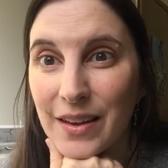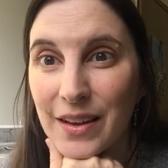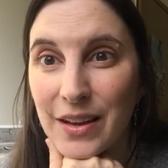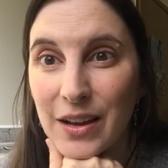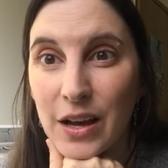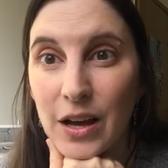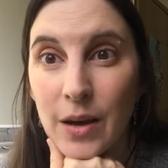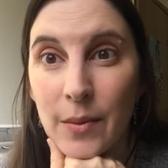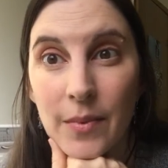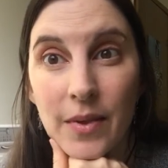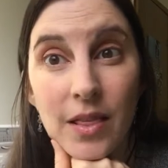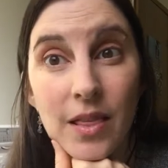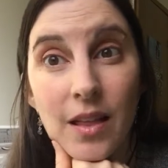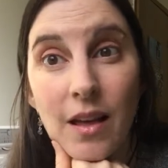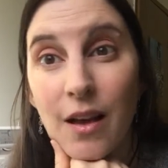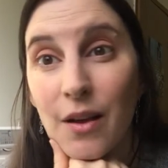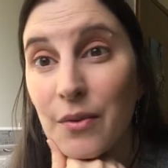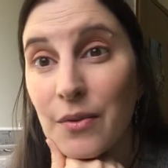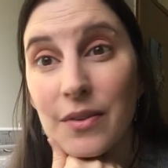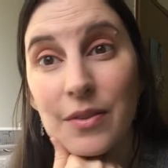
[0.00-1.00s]
come
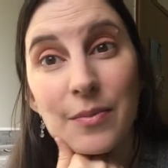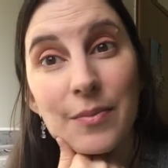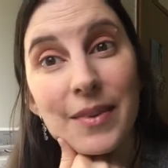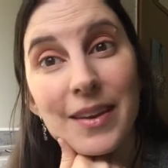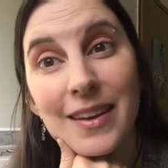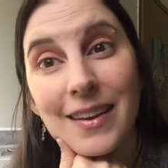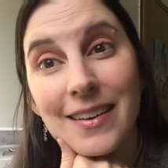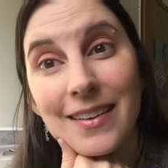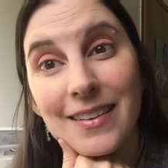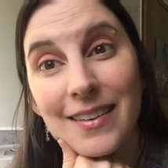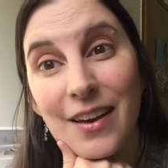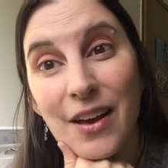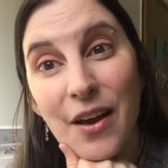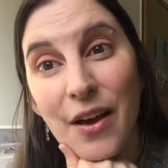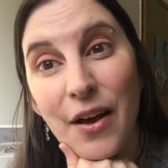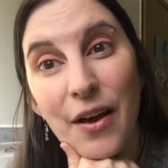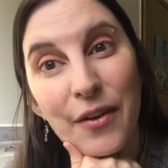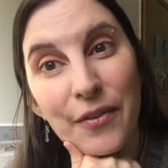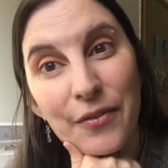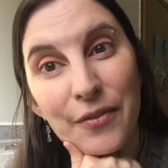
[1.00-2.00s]
along with me.
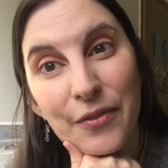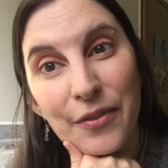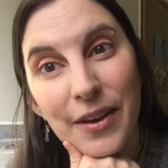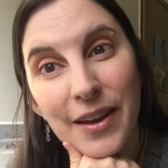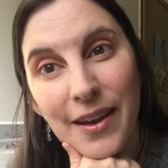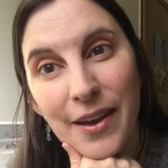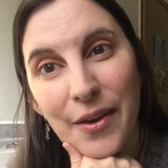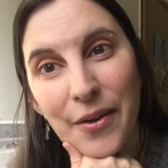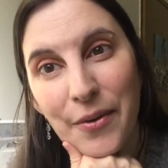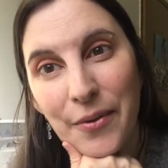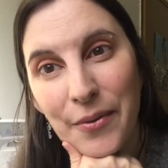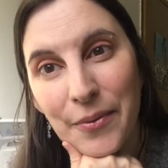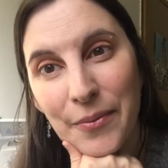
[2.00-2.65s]
Off we go.